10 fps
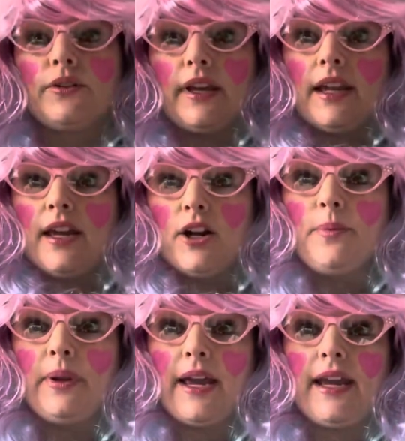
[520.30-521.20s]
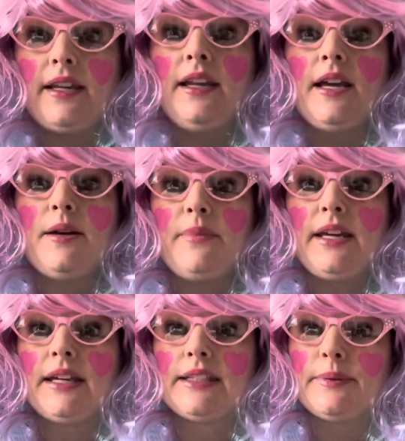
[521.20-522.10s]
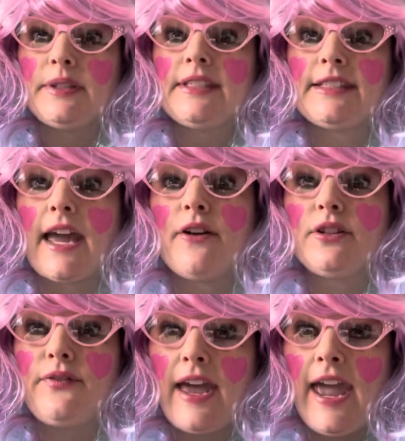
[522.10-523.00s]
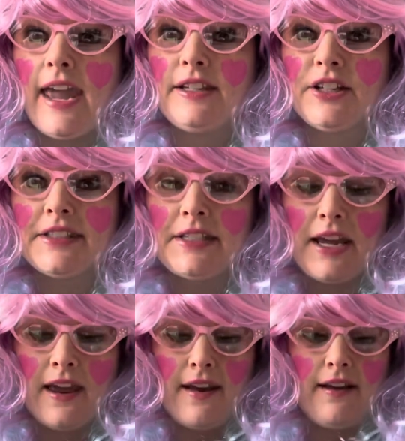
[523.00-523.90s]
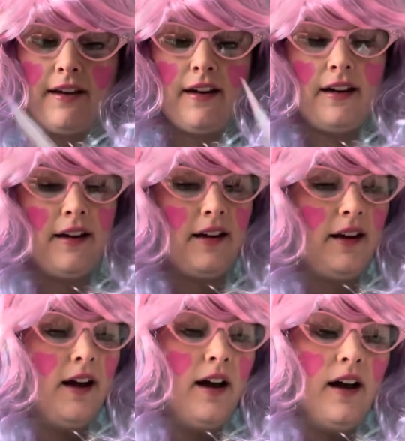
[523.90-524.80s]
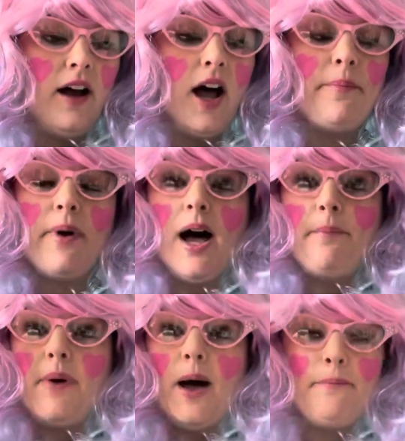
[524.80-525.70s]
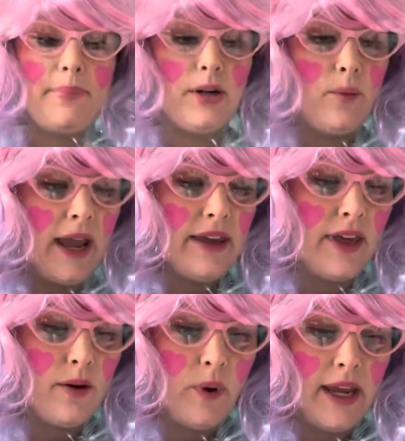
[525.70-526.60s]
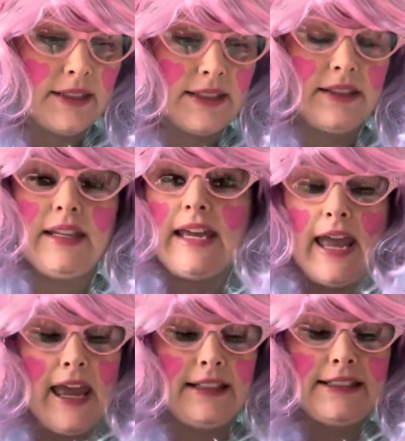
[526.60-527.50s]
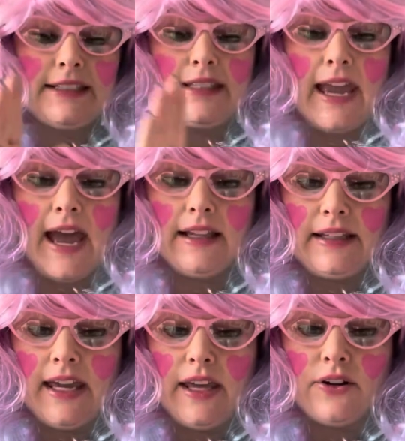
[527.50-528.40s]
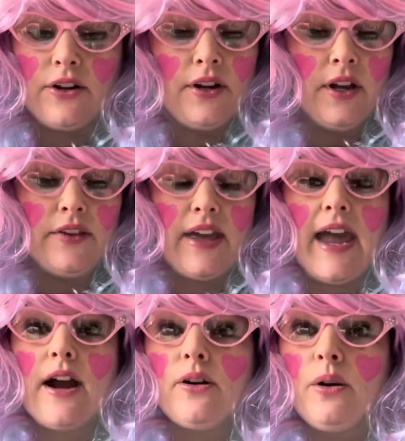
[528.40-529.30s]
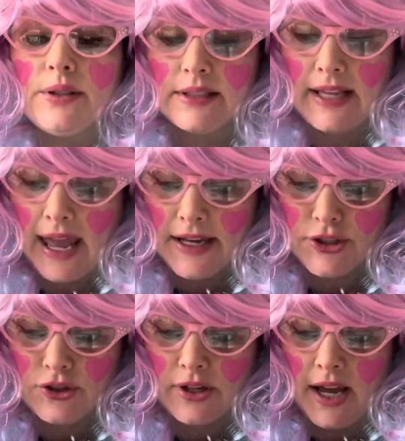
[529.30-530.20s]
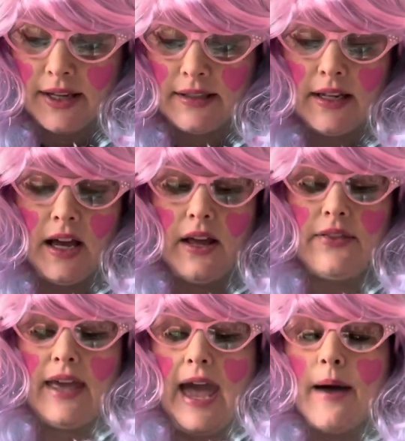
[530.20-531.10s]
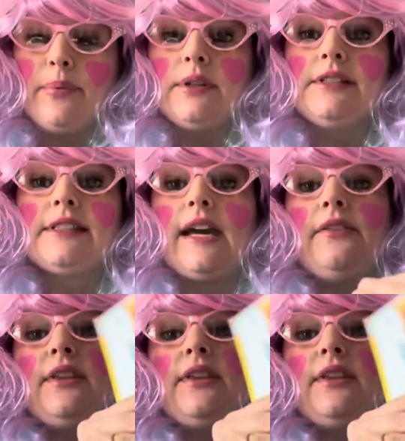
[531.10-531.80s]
that airplane begins with the sound of A, doesn't it? Up, up, up, and away they went. The ants and the alligator, the arrows and the astronaut, the apples and